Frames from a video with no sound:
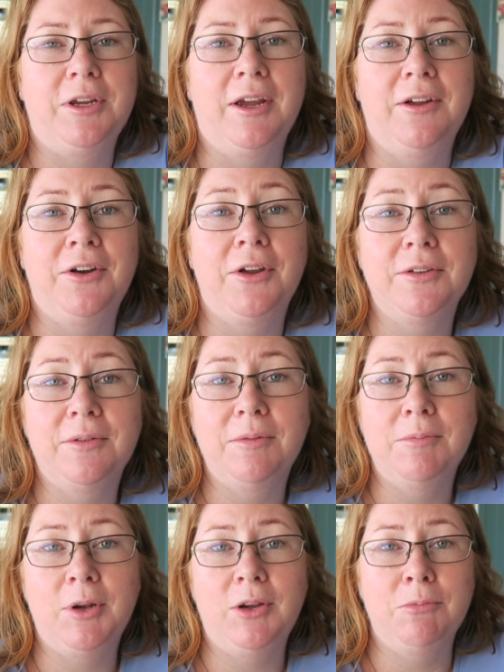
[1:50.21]
yeah. No,
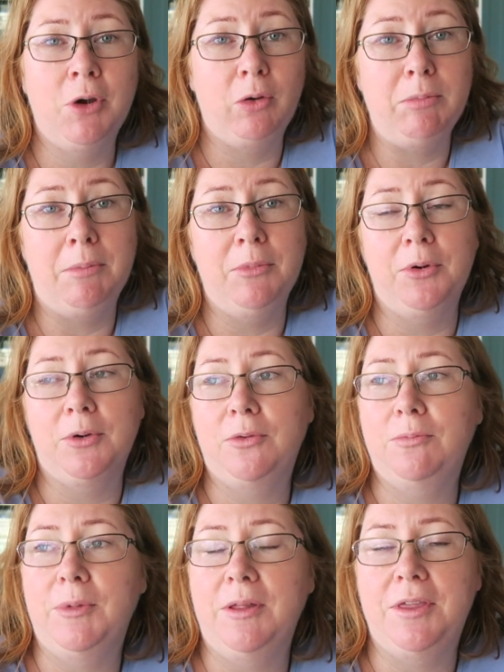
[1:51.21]
you might remember
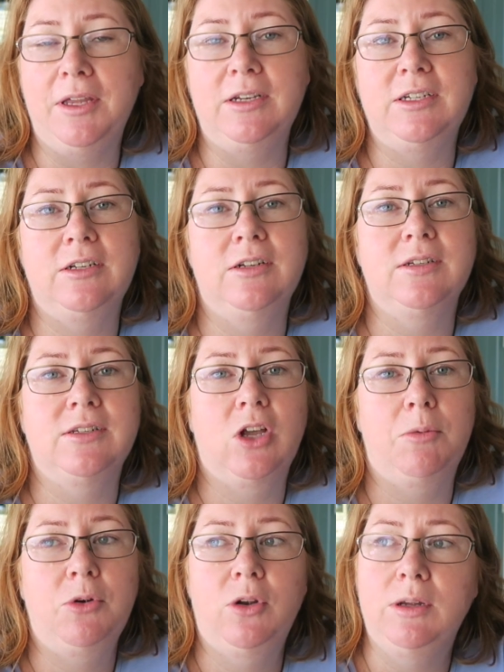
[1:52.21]
Athena did an
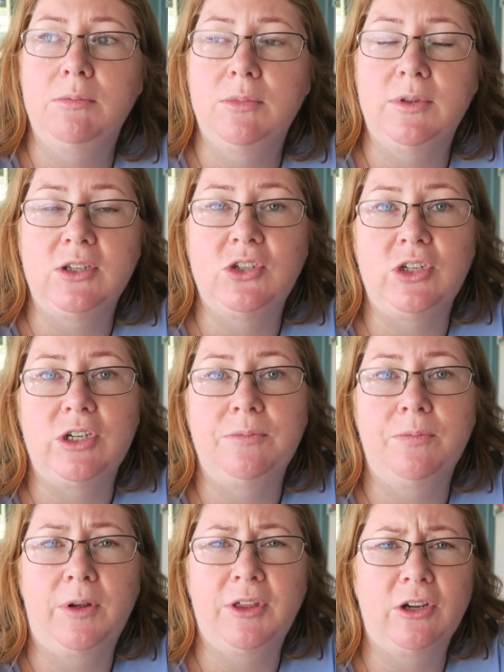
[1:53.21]
assignment on him this
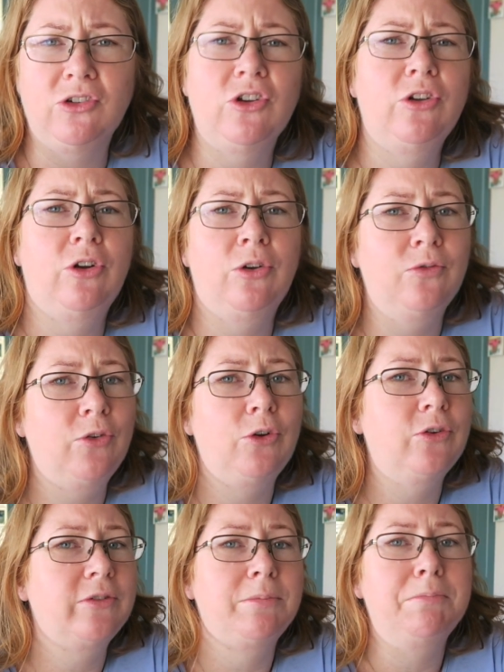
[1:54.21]
year. I think I showed it on
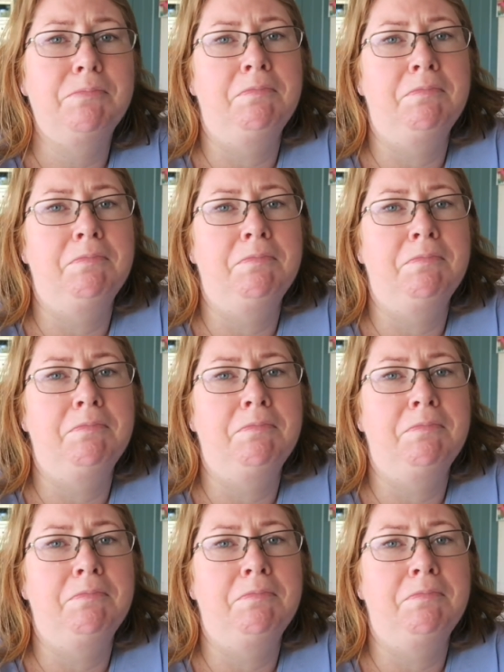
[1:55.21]
vlogs.